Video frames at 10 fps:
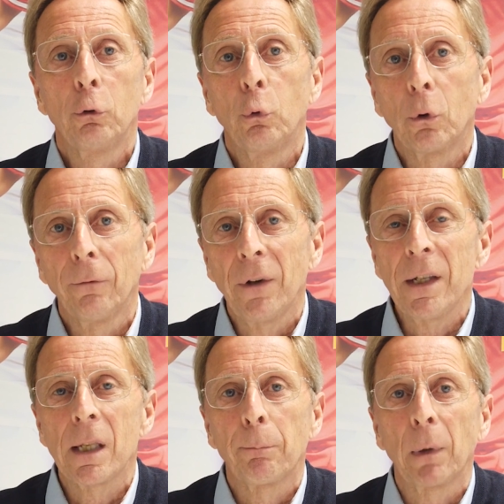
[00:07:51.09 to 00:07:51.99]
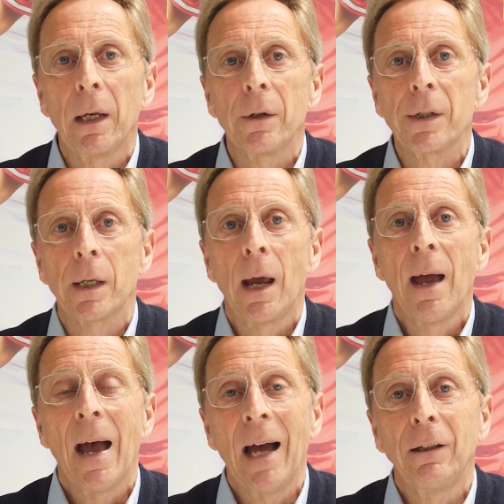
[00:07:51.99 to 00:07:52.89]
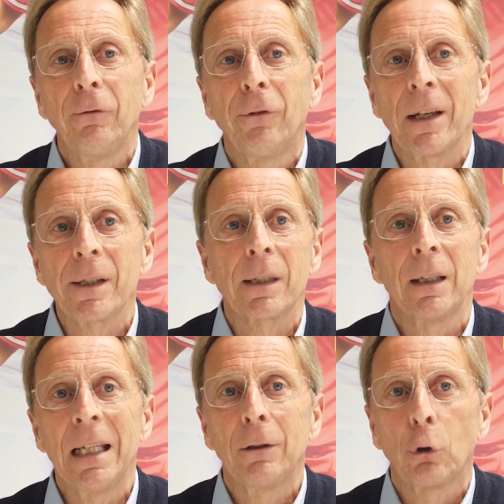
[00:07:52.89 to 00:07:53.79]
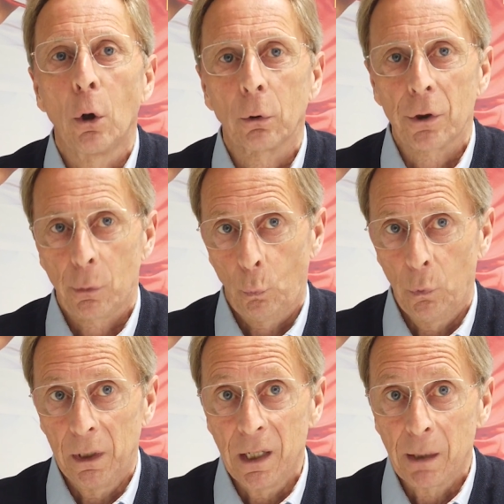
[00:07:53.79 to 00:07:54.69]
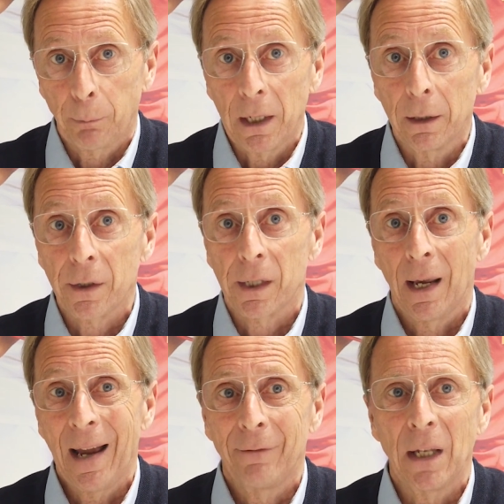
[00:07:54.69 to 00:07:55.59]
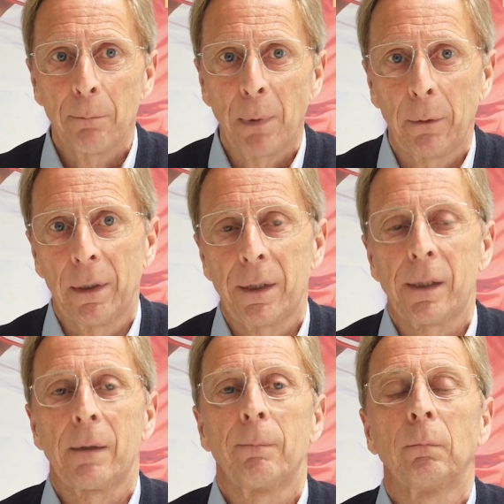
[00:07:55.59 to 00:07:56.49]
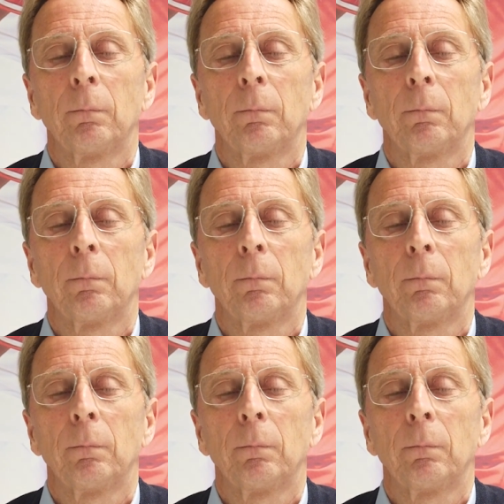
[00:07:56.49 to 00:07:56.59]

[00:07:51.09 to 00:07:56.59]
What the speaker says: to convince the players and invest in talks with these players and their parents.